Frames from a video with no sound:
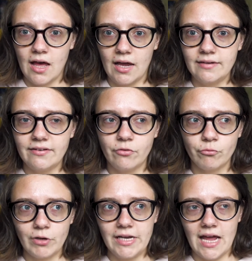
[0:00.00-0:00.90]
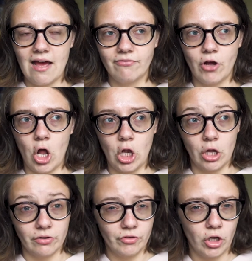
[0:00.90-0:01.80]
I didn't really have a
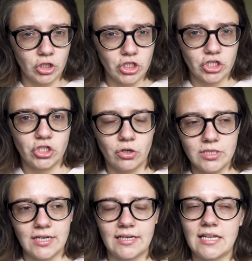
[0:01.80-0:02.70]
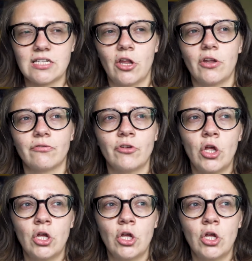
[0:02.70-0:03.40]
lot of culture shocks, like there's a lot of